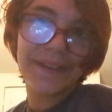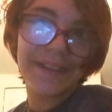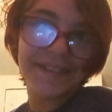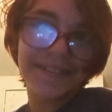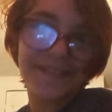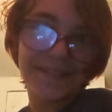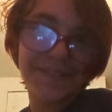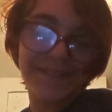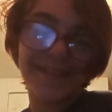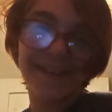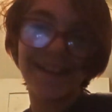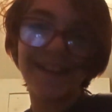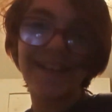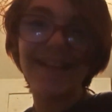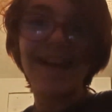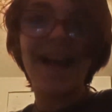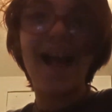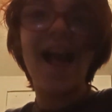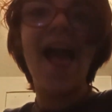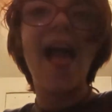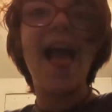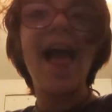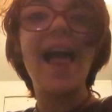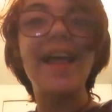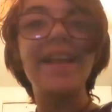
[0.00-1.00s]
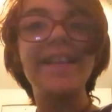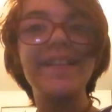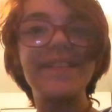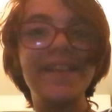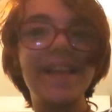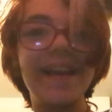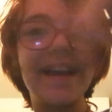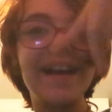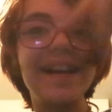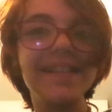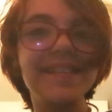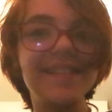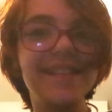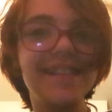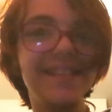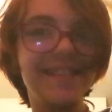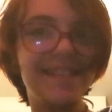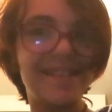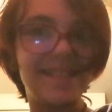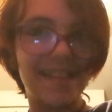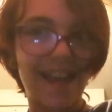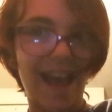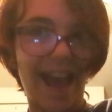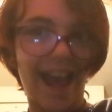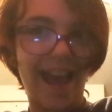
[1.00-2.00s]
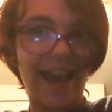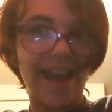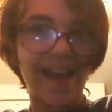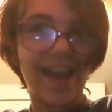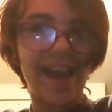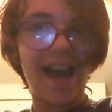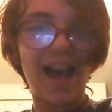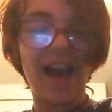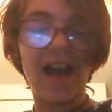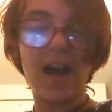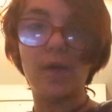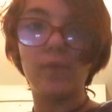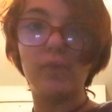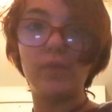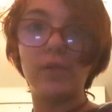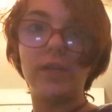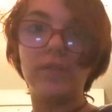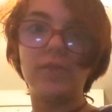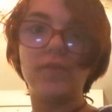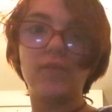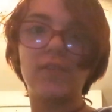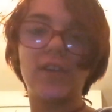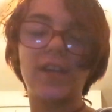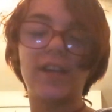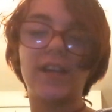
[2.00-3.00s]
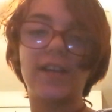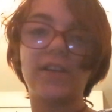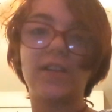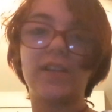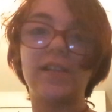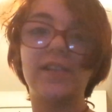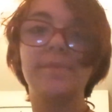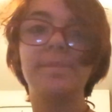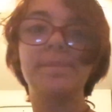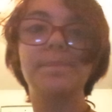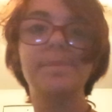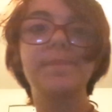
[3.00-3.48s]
YouTube channel. Now today, well technically